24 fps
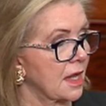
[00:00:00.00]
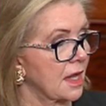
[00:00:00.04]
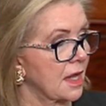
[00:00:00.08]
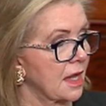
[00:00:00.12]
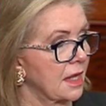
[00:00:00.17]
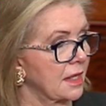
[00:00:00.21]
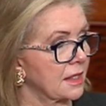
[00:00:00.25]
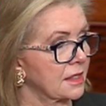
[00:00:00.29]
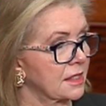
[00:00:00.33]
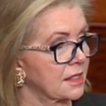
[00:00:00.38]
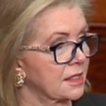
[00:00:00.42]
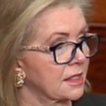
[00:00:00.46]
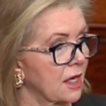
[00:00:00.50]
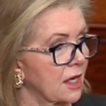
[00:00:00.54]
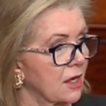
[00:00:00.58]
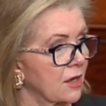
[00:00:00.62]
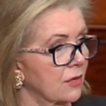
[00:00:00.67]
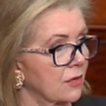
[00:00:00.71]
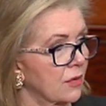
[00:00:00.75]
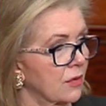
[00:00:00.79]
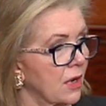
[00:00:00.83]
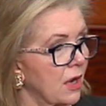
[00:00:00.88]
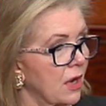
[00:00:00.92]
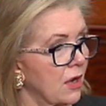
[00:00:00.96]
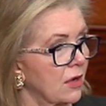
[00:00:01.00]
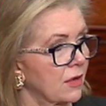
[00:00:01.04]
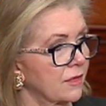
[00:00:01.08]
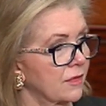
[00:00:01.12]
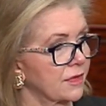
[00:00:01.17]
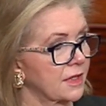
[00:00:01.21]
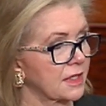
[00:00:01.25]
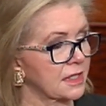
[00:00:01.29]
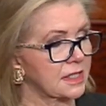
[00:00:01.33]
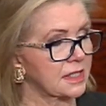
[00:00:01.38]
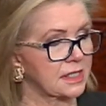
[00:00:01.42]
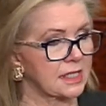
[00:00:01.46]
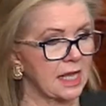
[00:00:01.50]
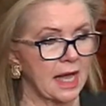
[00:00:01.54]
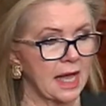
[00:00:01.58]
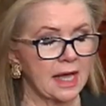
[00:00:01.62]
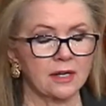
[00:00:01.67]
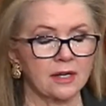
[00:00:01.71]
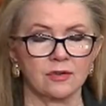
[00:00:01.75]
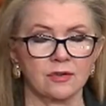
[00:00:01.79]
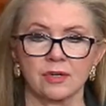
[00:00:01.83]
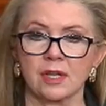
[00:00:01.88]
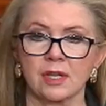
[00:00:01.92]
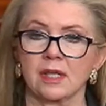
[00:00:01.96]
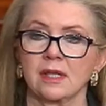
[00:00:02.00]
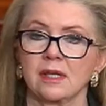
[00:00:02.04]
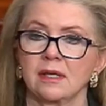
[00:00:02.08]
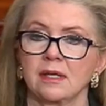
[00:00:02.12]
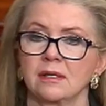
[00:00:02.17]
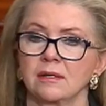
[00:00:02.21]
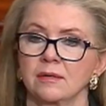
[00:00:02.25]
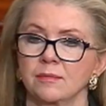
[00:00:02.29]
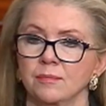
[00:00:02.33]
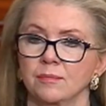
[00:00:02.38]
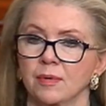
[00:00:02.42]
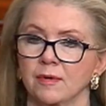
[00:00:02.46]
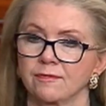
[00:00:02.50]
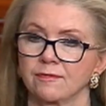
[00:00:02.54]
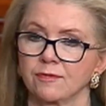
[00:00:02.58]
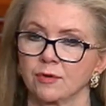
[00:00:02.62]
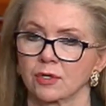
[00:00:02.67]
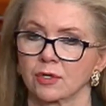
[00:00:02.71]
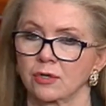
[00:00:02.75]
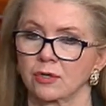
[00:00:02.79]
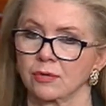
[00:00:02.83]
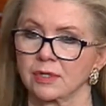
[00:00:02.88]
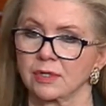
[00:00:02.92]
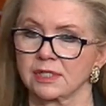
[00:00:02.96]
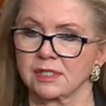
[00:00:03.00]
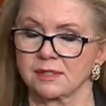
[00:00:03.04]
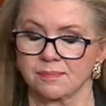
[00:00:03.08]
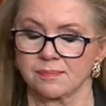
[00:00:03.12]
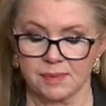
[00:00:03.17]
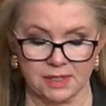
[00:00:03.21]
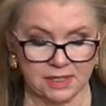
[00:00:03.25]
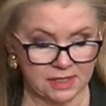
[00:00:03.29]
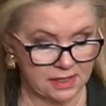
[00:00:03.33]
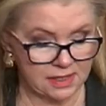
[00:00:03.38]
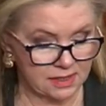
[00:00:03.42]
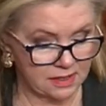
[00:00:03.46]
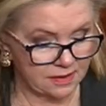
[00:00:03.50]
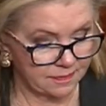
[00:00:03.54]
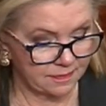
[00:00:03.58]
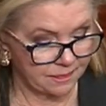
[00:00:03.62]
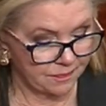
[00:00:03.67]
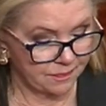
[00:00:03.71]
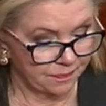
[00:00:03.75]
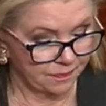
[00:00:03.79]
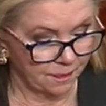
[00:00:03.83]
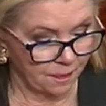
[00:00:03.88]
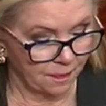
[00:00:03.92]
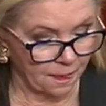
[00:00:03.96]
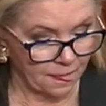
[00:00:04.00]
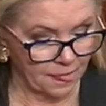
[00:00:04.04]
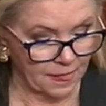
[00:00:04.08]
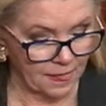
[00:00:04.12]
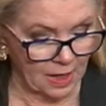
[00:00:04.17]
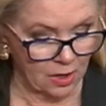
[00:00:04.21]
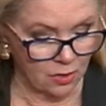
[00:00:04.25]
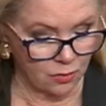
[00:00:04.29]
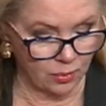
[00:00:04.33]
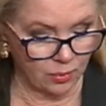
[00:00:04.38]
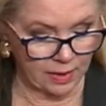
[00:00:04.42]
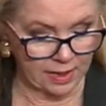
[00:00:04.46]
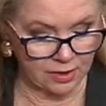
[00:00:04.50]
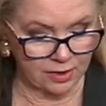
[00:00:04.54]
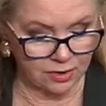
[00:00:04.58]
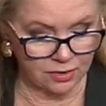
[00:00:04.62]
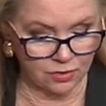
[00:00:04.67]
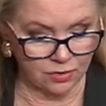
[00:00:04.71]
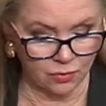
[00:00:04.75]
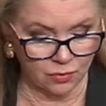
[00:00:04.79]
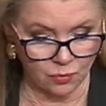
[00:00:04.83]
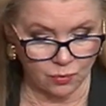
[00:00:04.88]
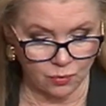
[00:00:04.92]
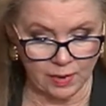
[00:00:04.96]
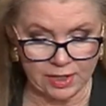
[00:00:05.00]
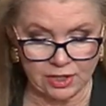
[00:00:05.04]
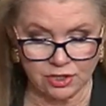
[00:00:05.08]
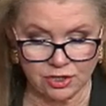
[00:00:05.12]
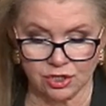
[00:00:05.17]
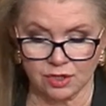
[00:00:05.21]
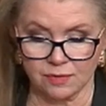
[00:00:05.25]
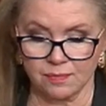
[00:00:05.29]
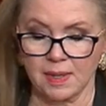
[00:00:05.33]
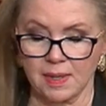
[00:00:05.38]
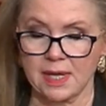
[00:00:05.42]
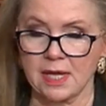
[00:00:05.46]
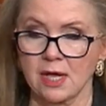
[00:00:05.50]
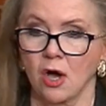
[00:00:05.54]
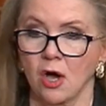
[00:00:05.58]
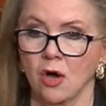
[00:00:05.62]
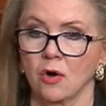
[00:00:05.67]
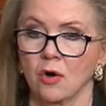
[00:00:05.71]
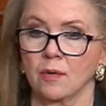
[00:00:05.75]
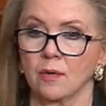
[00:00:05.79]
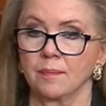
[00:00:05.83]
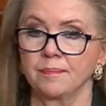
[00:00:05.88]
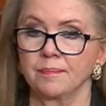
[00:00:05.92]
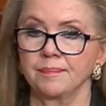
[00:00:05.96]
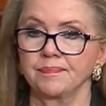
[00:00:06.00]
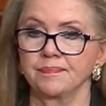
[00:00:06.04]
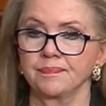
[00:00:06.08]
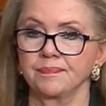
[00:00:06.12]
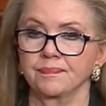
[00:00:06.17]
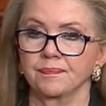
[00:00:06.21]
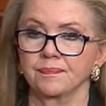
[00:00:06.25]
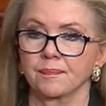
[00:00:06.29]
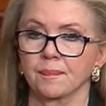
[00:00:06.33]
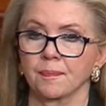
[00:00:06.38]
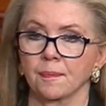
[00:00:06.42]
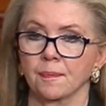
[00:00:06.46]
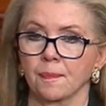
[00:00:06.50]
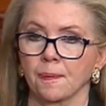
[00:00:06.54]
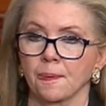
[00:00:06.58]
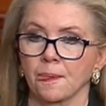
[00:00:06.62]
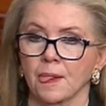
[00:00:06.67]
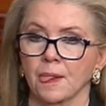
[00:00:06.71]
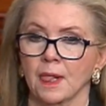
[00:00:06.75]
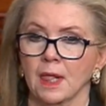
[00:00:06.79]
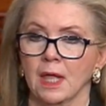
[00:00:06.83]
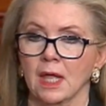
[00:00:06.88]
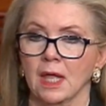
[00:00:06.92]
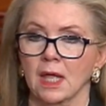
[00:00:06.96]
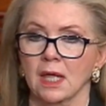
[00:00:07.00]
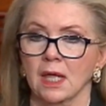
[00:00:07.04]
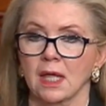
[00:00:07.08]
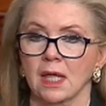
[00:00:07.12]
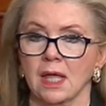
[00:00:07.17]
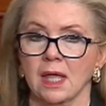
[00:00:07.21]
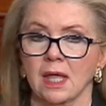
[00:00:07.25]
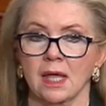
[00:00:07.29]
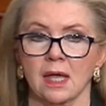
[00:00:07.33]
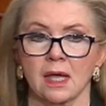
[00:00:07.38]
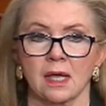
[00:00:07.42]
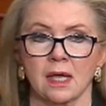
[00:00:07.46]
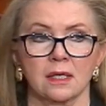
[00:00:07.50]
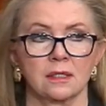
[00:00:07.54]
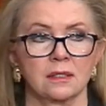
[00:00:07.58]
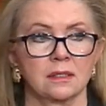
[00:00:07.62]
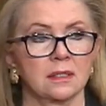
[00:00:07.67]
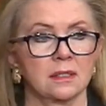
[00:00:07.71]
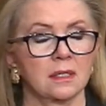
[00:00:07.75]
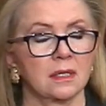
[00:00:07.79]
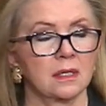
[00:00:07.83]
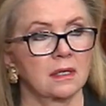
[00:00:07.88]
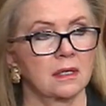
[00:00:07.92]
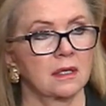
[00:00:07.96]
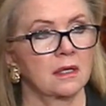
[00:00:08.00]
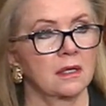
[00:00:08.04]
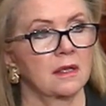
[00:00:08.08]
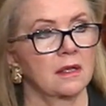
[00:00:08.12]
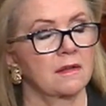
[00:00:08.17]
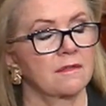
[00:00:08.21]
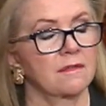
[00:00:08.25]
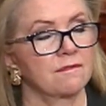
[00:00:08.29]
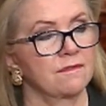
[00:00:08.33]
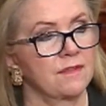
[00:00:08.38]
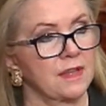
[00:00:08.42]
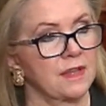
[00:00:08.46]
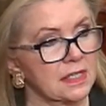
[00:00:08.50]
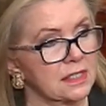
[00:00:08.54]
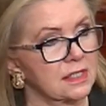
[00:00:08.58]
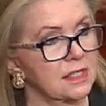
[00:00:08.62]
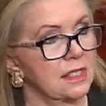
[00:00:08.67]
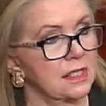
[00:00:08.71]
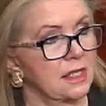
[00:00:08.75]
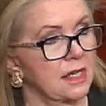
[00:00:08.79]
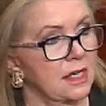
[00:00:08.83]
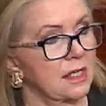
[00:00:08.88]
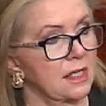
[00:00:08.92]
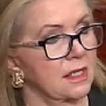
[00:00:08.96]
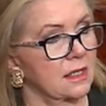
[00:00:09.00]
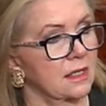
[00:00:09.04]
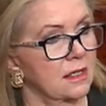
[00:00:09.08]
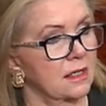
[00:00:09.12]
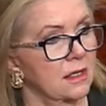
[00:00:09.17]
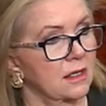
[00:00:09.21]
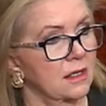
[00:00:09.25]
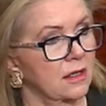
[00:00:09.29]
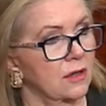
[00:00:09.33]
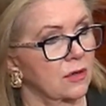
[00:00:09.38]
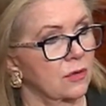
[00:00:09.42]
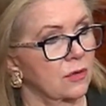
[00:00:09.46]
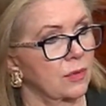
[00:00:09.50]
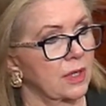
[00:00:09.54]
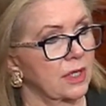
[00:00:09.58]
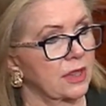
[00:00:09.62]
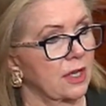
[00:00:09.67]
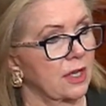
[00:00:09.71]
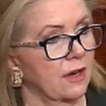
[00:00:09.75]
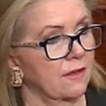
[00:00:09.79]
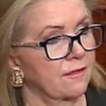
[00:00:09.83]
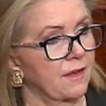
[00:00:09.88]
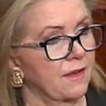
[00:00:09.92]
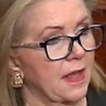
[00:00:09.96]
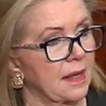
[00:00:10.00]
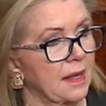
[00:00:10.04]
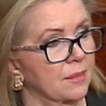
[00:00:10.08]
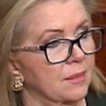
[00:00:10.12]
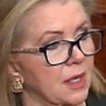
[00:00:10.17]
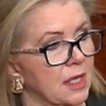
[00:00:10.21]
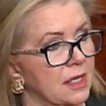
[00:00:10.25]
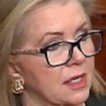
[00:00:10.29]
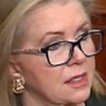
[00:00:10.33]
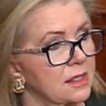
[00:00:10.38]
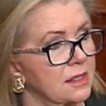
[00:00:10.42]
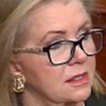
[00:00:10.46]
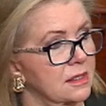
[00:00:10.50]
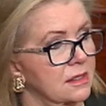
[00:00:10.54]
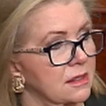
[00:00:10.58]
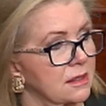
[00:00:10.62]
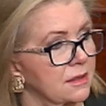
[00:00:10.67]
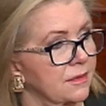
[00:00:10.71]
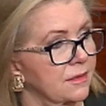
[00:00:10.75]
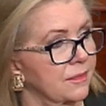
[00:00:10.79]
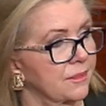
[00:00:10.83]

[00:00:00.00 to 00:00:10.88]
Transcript: And so on the Saturday before Christmas, when we should be home and visiting with our families,